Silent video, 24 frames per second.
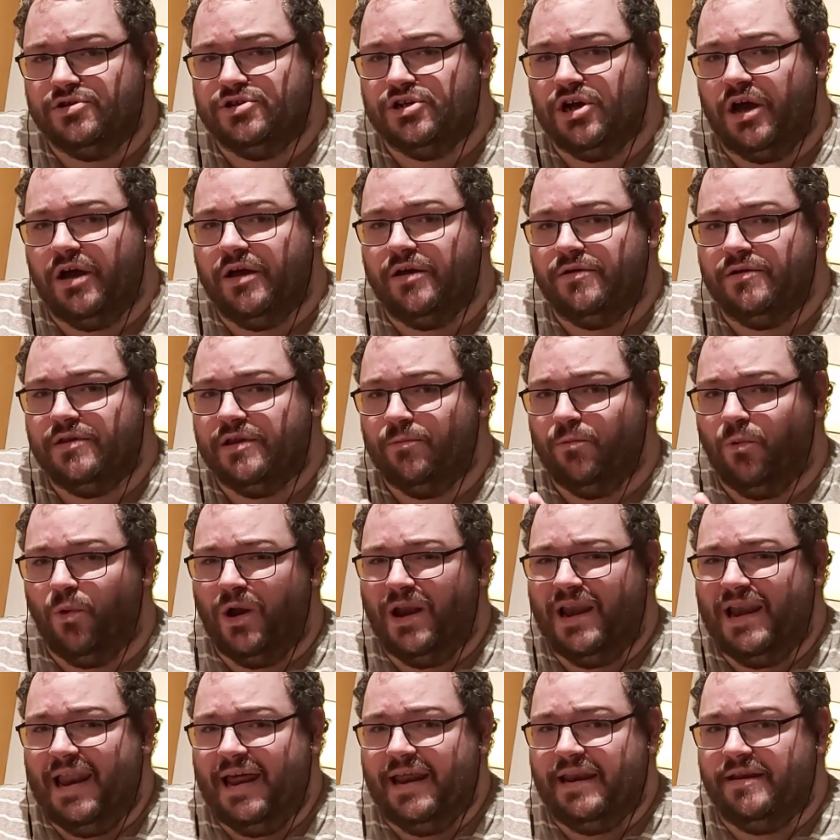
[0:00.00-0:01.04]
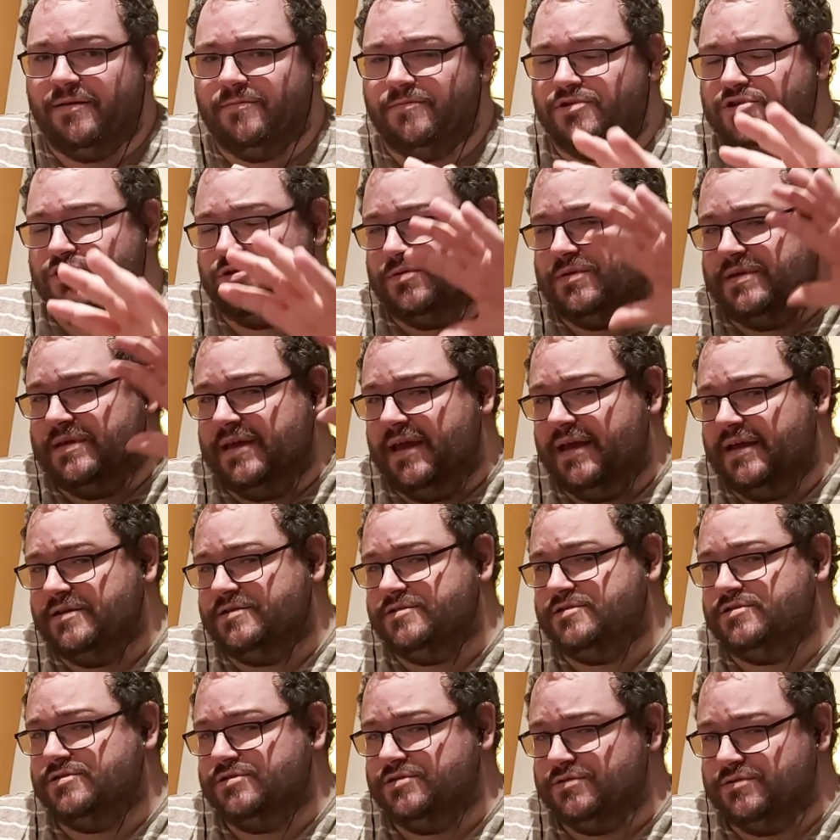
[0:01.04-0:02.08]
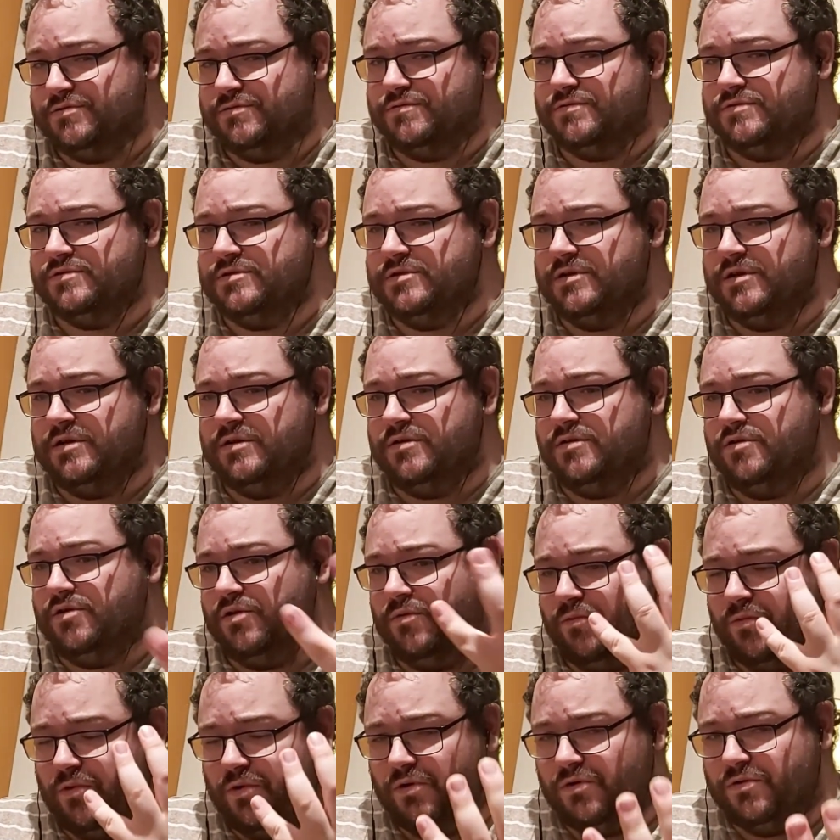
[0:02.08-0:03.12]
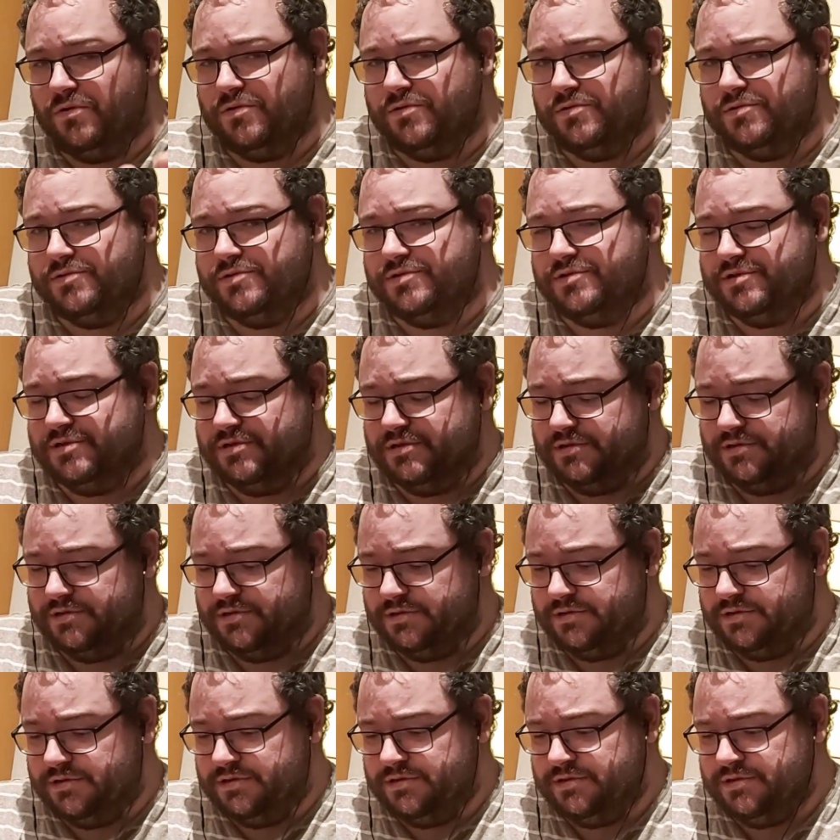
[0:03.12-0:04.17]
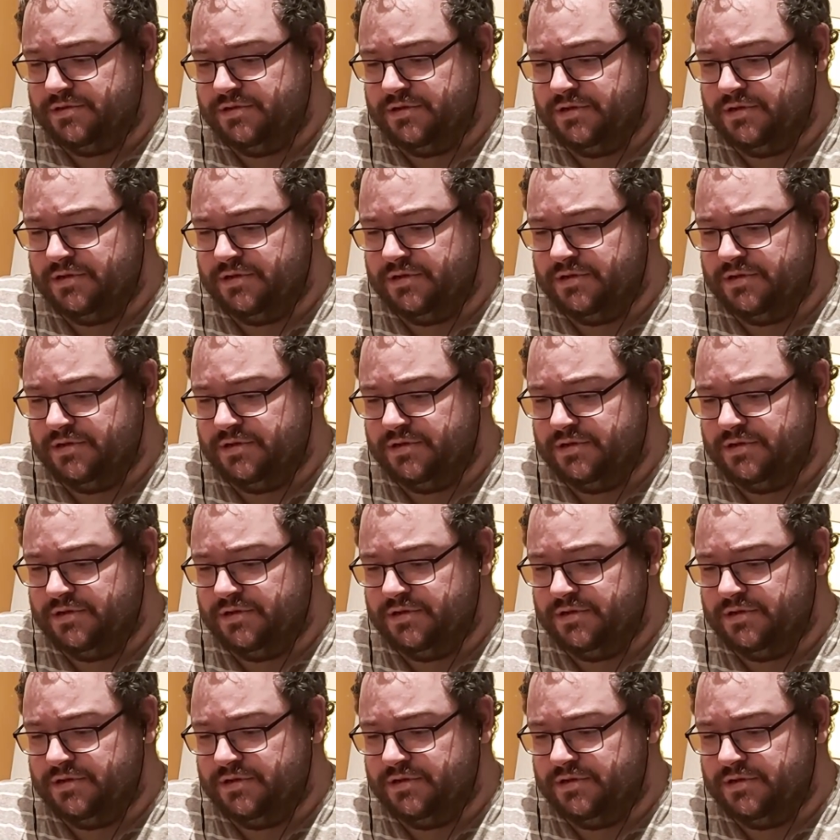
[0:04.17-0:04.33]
child and what led him to get to the walls and